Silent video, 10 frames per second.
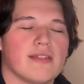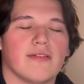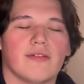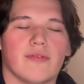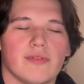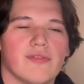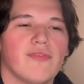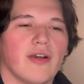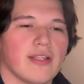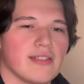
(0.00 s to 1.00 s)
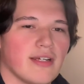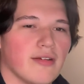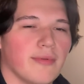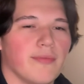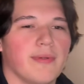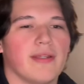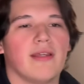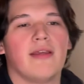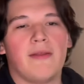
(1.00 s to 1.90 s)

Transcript: It was fucking terrible, but